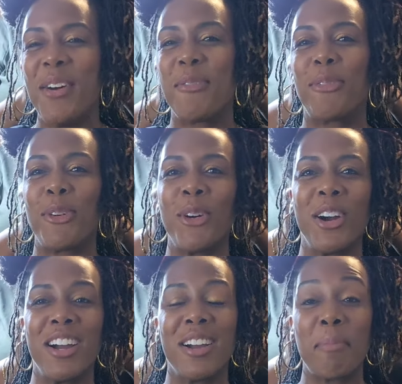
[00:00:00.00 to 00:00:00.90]

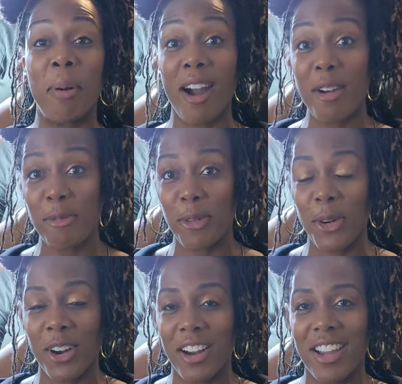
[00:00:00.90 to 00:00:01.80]
for part
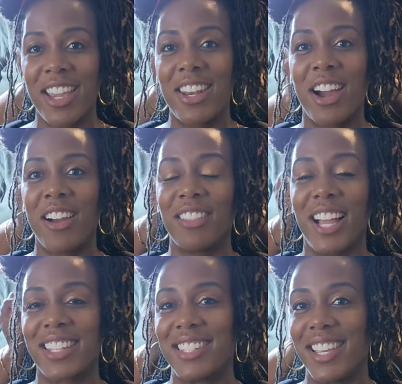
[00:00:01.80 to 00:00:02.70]
4 in our
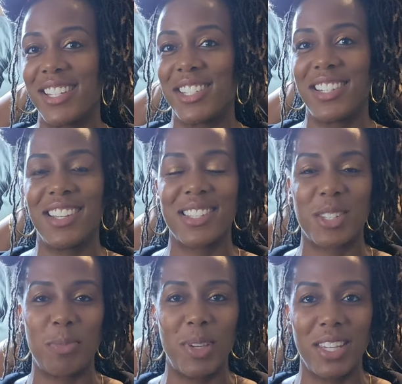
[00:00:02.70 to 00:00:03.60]
Loctician
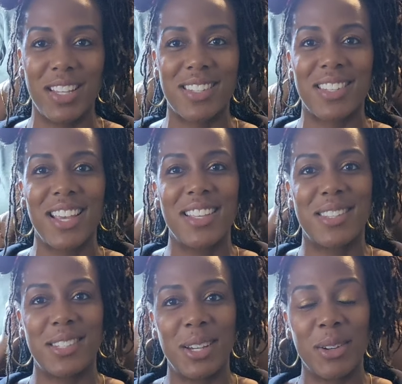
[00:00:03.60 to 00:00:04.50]
Speaks
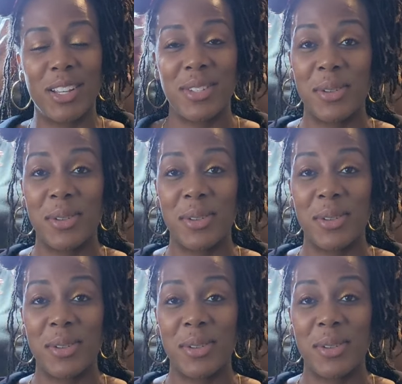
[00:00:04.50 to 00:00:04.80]
series.